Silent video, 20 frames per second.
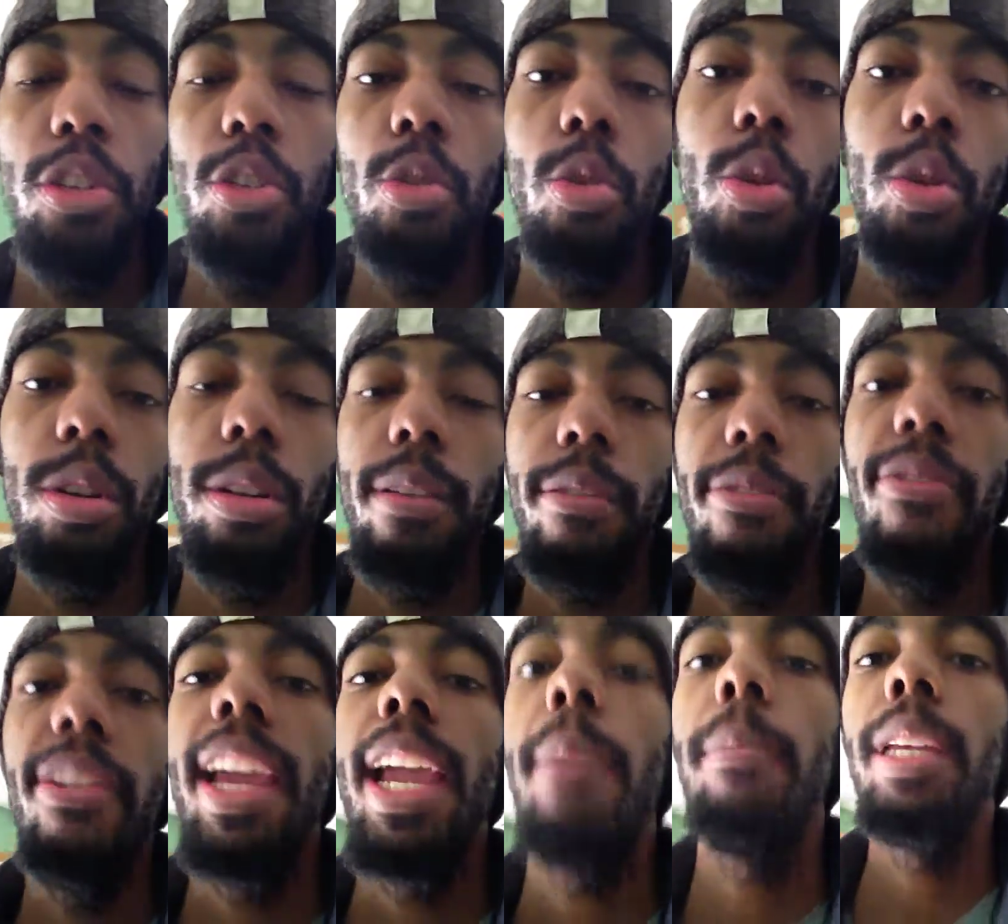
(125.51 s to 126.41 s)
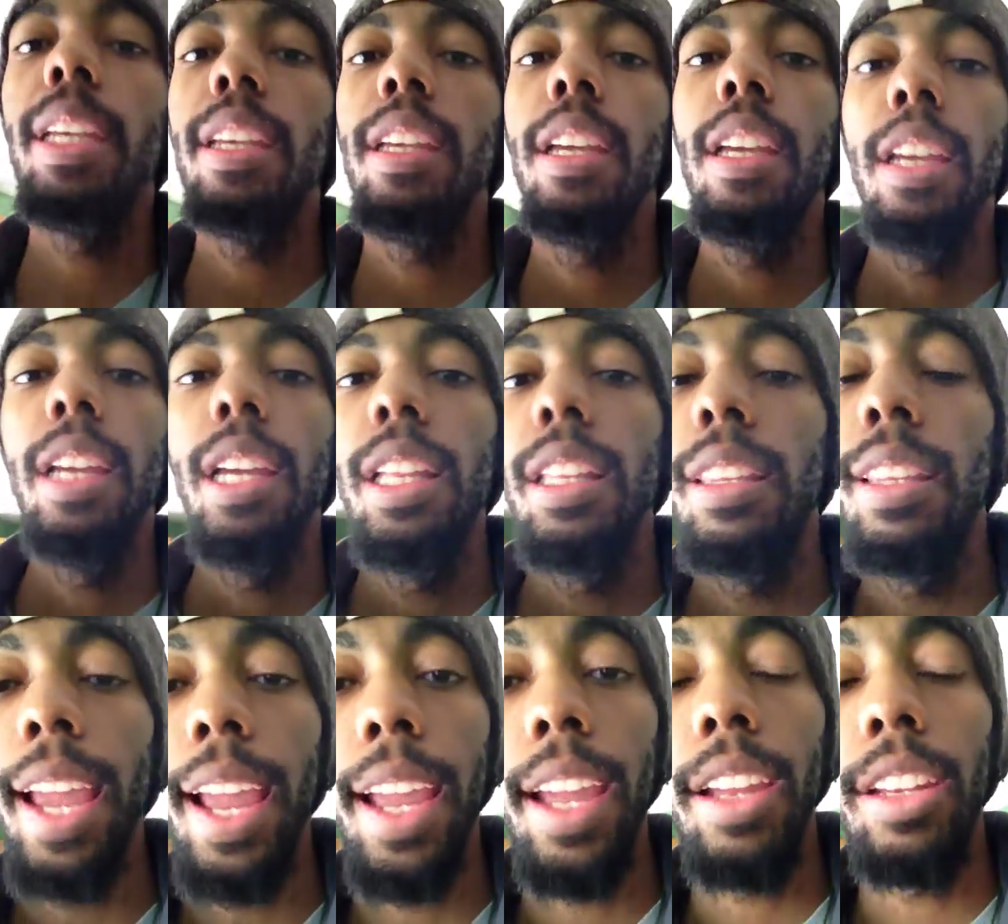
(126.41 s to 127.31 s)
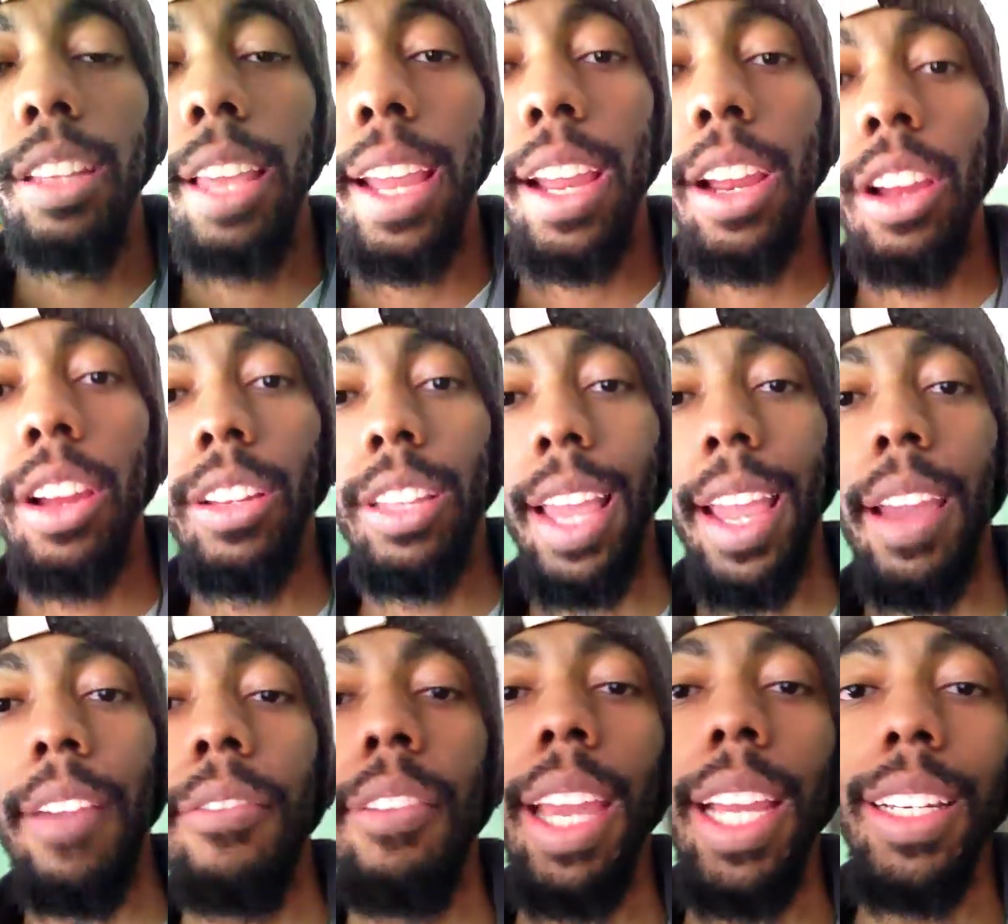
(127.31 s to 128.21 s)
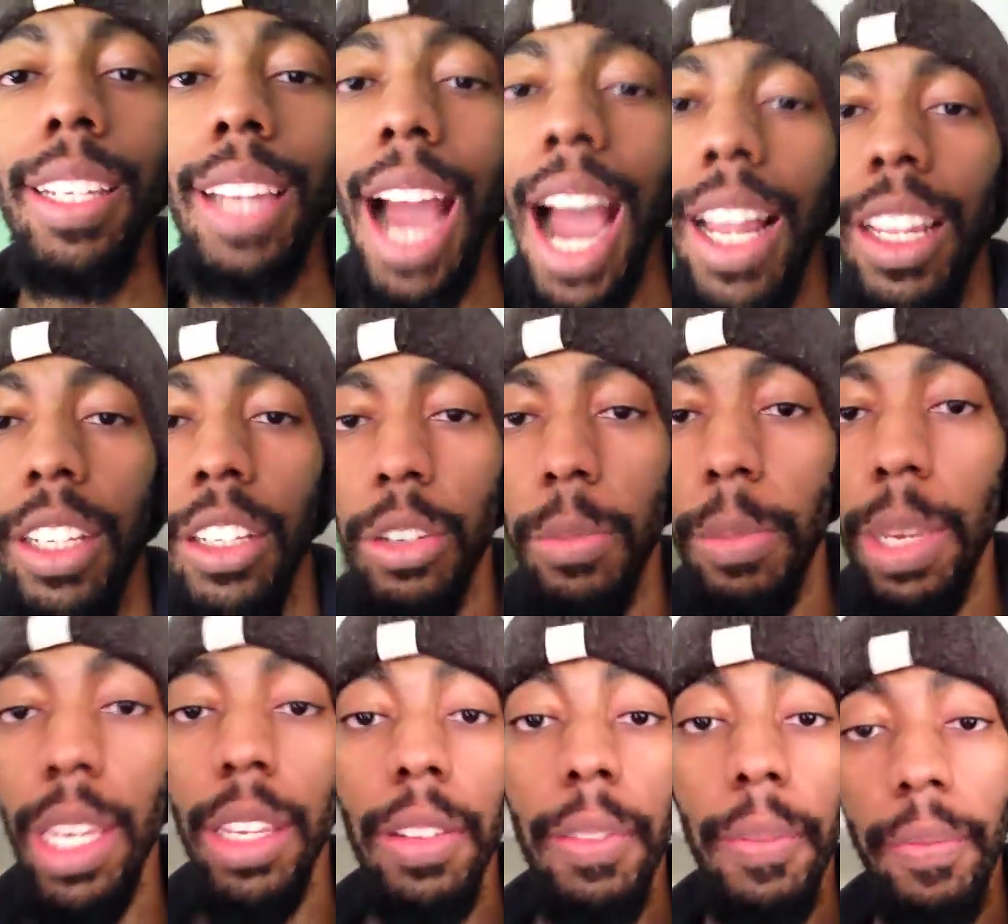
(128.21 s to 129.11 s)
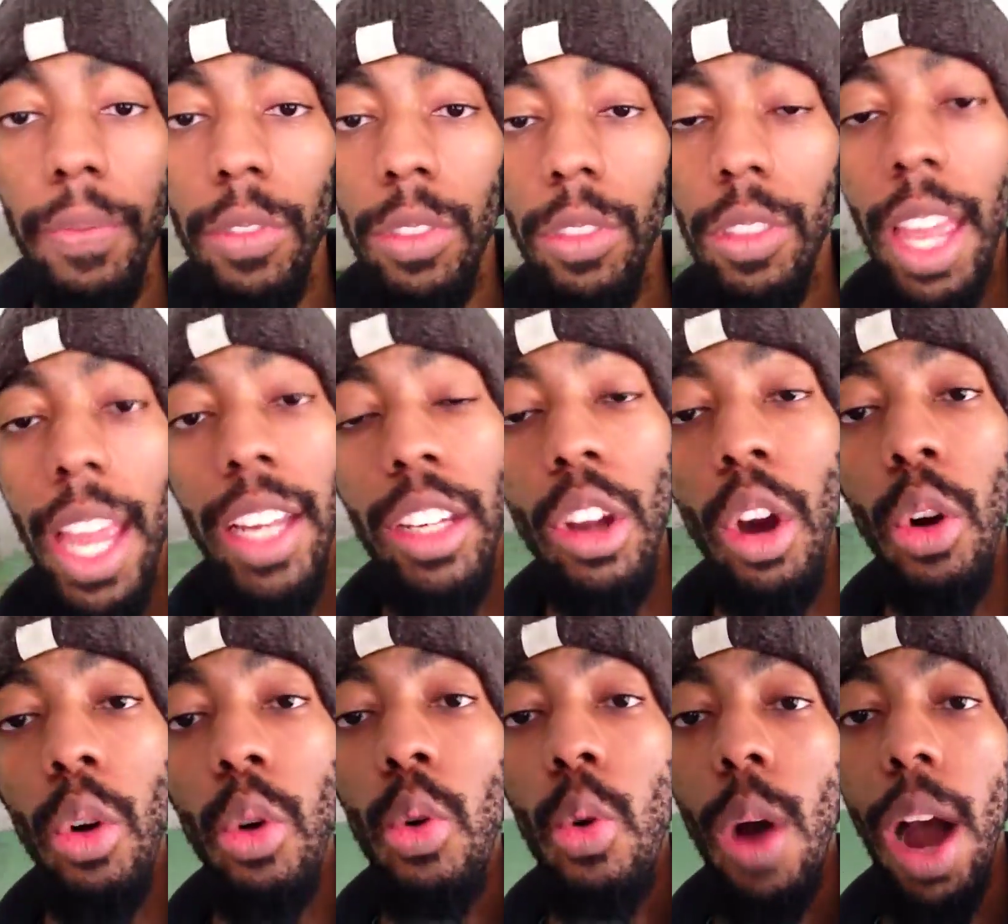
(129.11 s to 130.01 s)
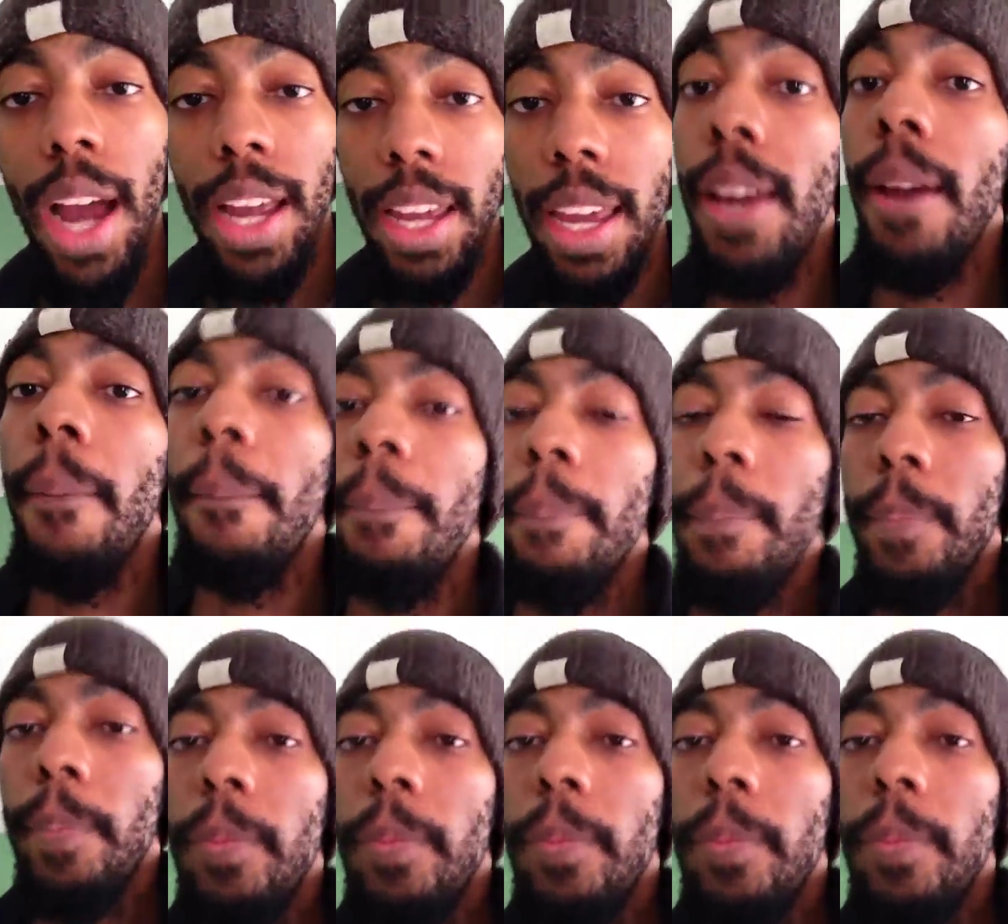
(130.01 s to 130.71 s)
sure the family, they have acknowledged me. They know who I am.